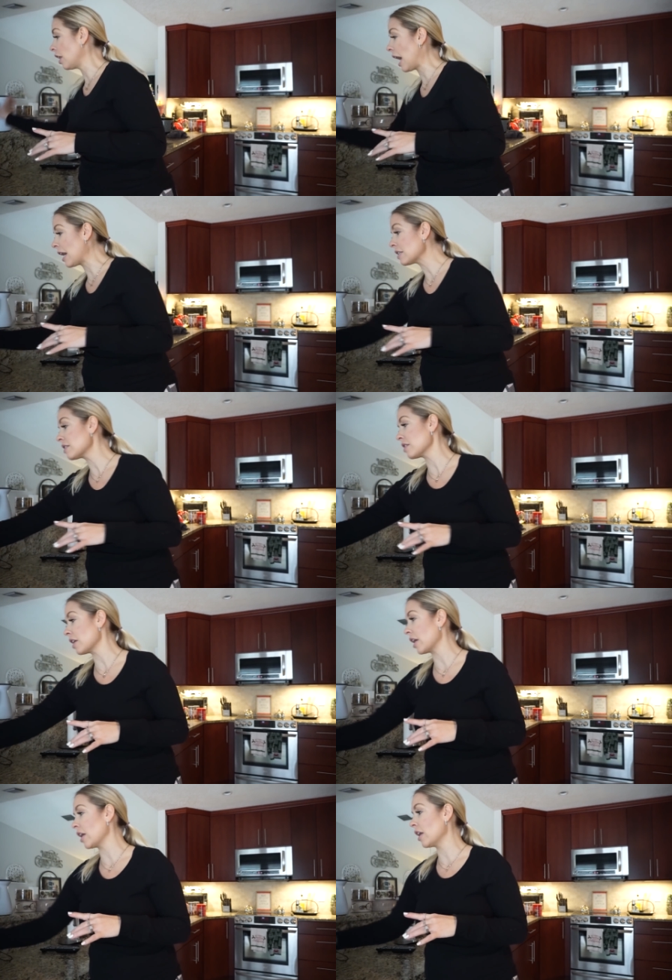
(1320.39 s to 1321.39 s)

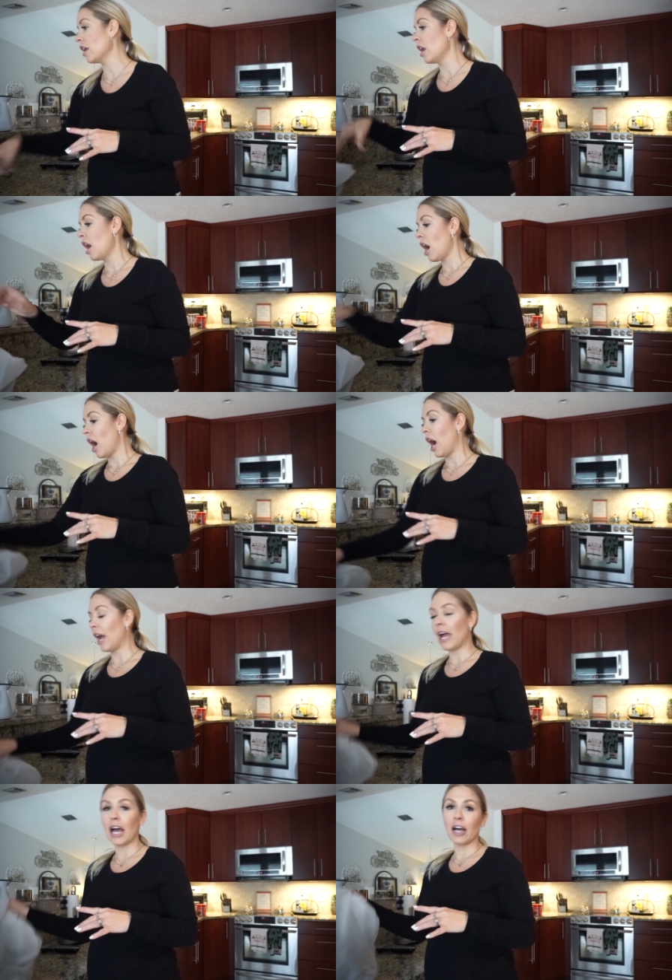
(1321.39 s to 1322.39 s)
lastly,
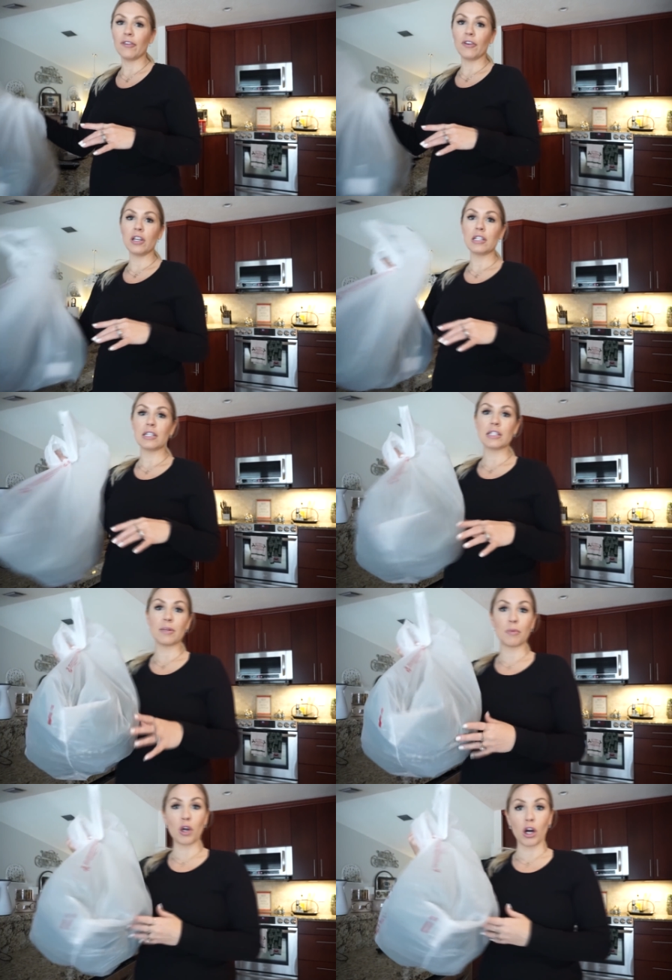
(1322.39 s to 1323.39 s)
I have
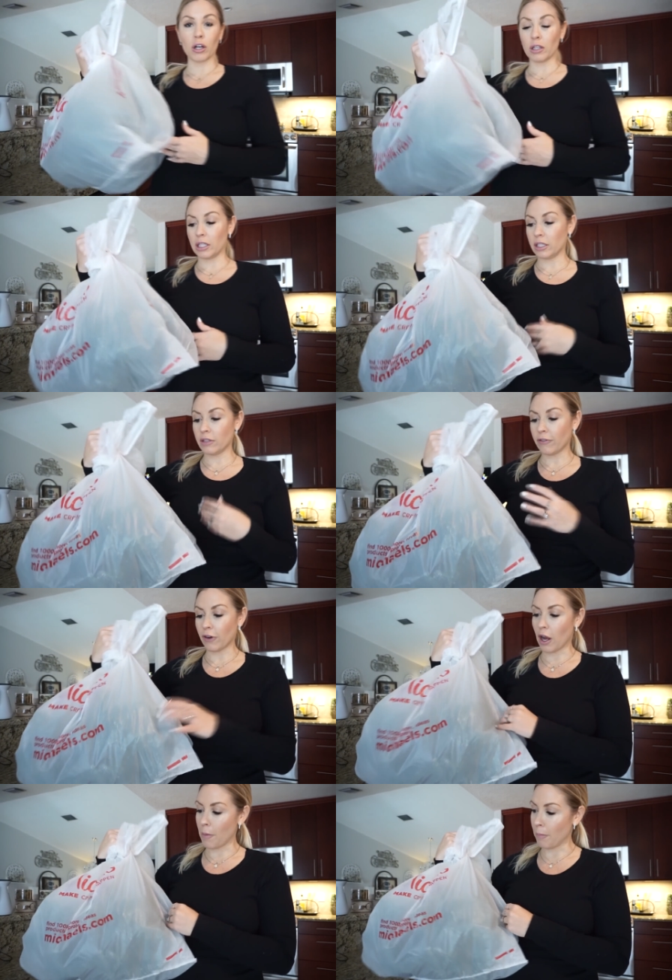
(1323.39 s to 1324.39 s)
some garland
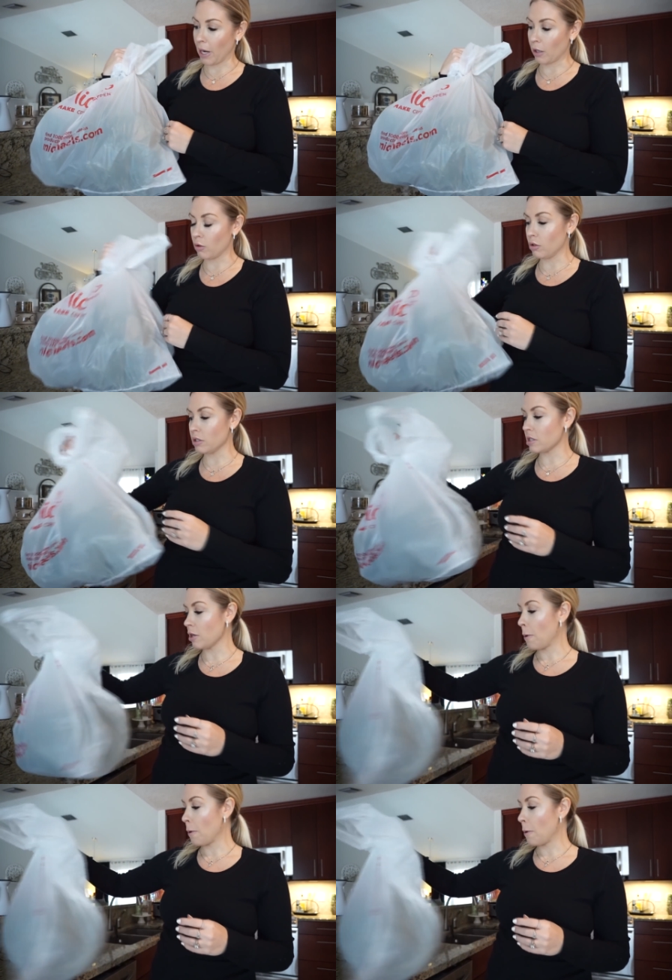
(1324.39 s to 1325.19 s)
from Michael's.